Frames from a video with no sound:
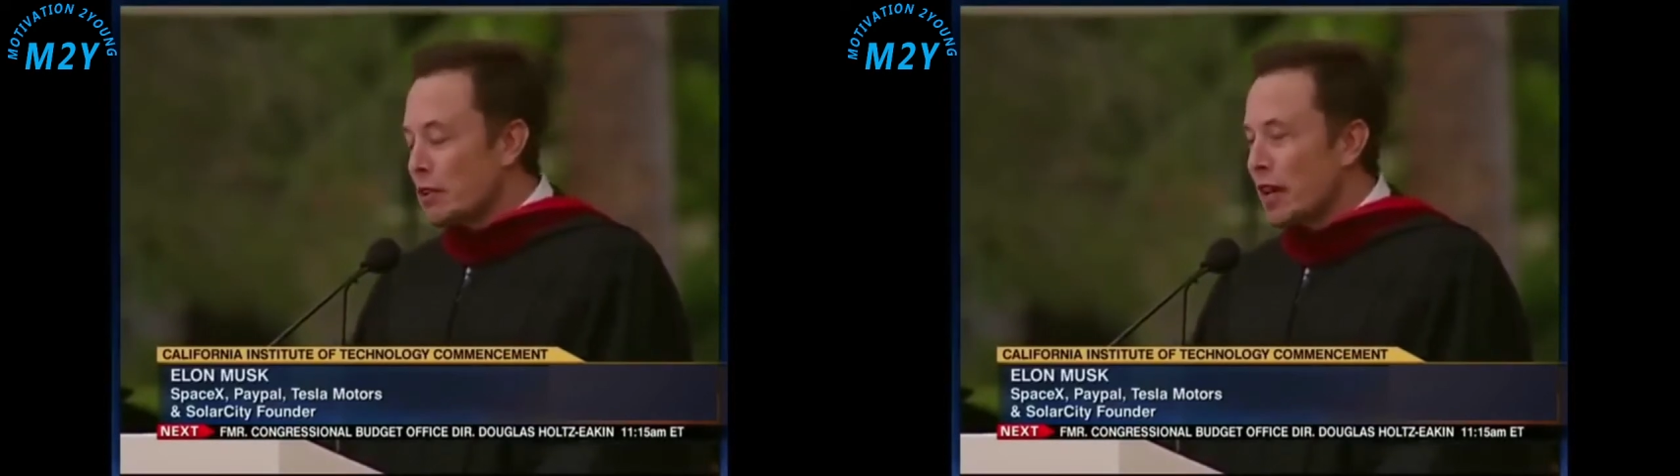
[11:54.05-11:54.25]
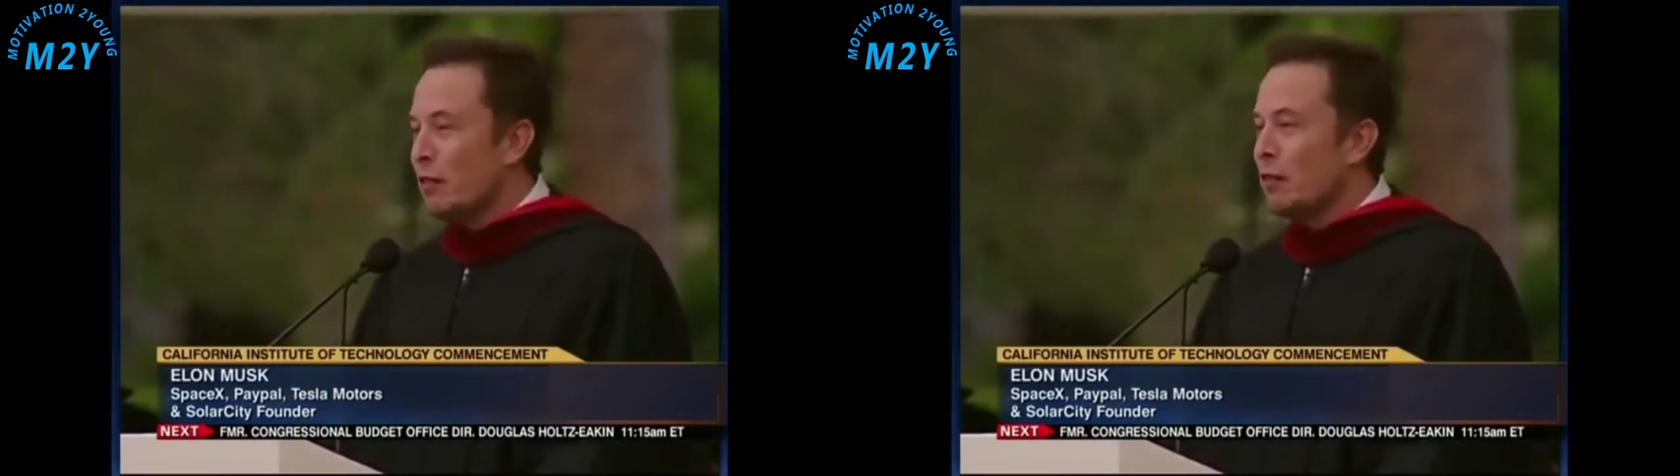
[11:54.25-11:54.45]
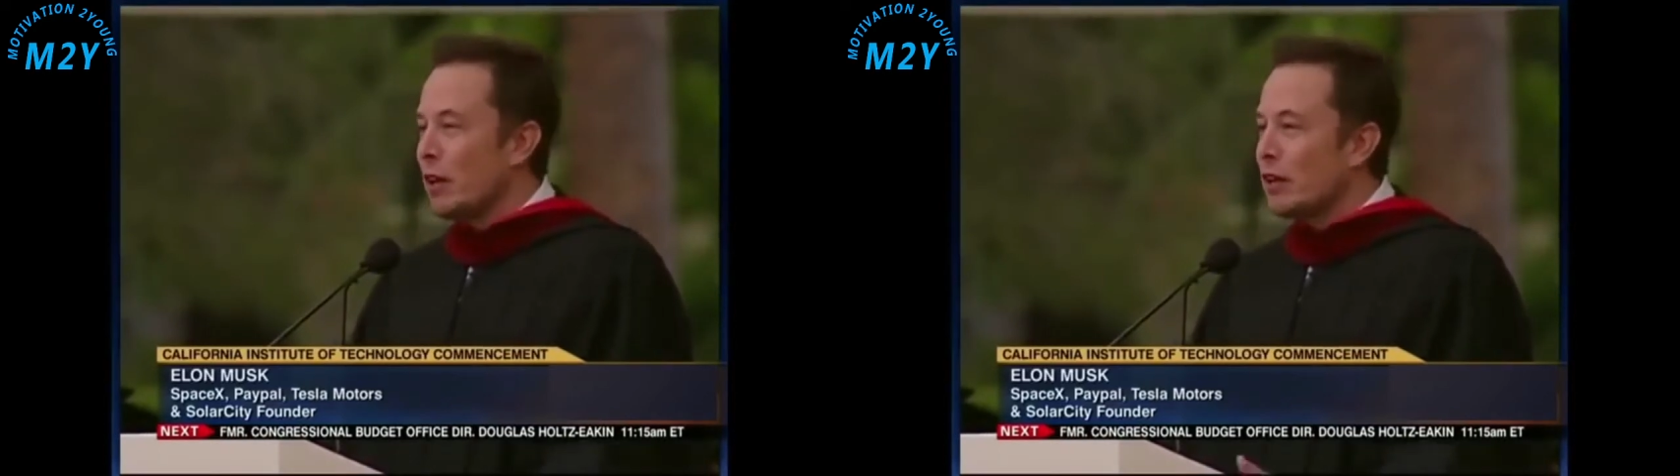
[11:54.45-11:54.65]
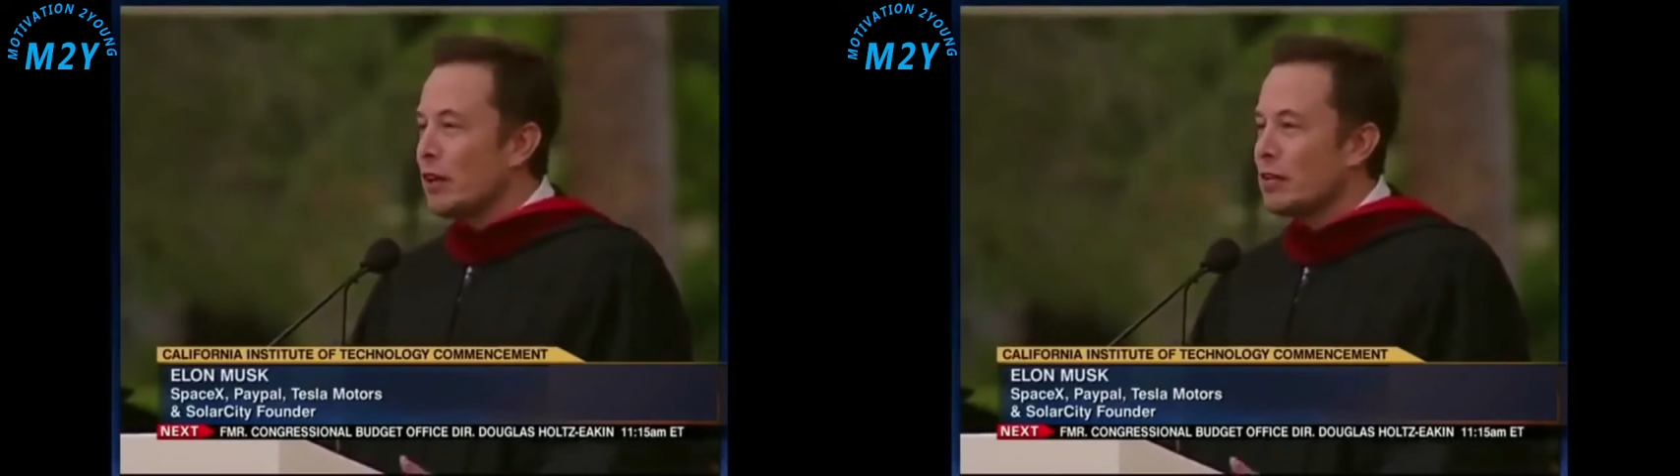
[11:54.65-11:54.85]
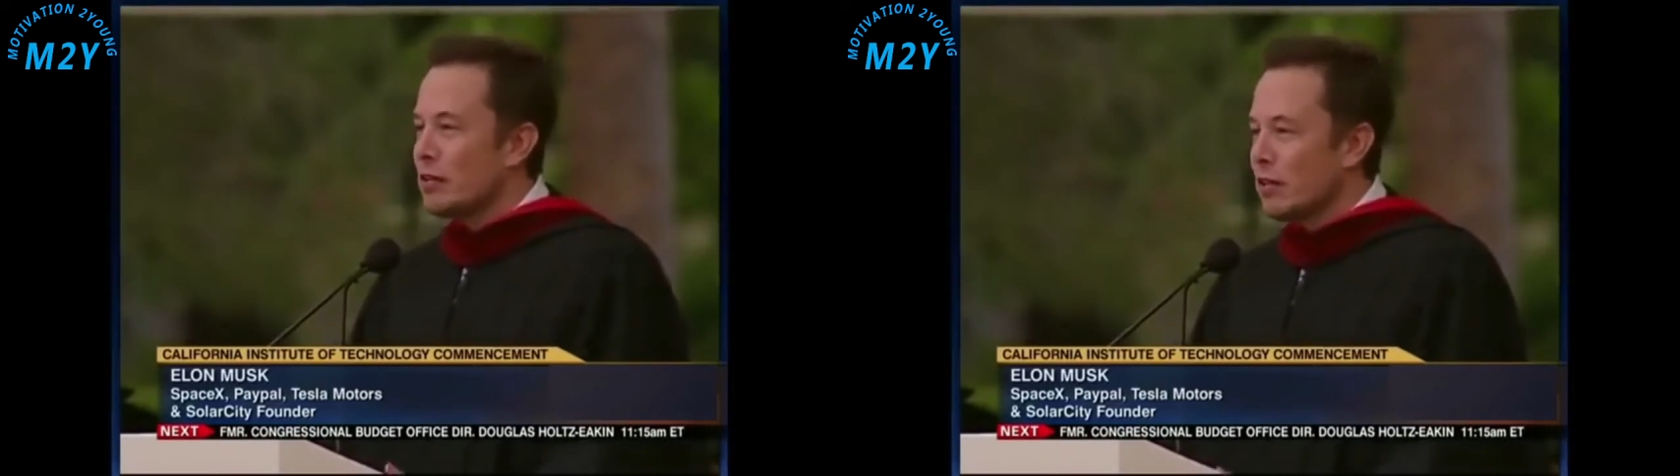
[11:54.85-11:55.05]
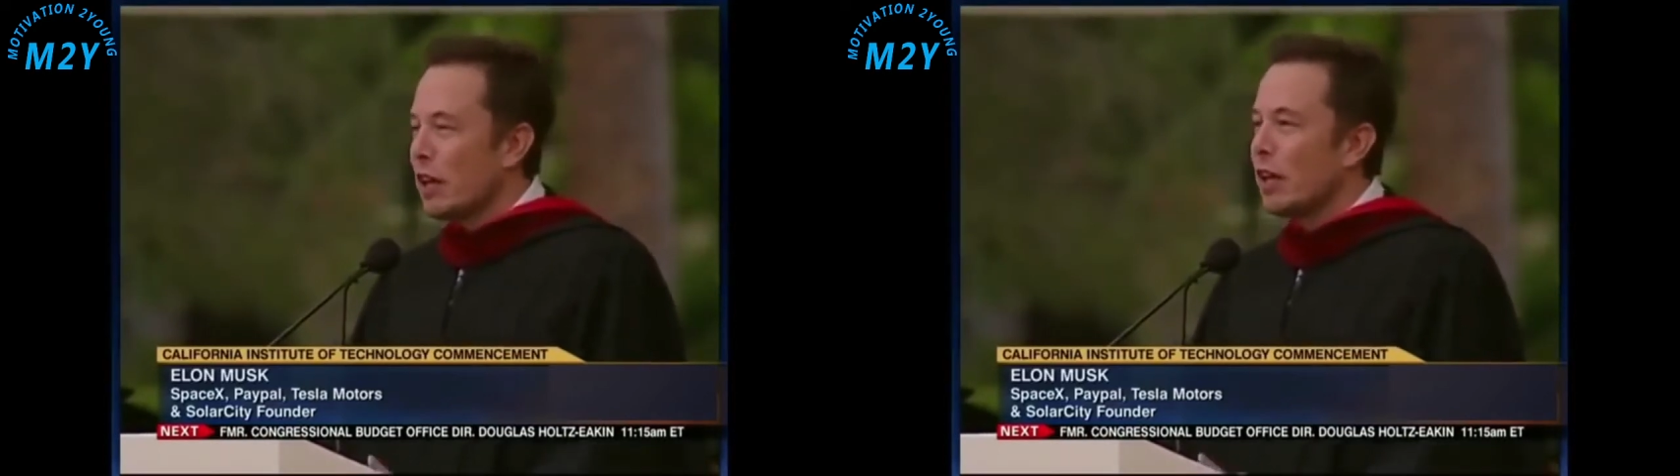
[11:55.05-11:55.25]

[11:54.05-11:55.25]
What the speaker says: must happen beyond this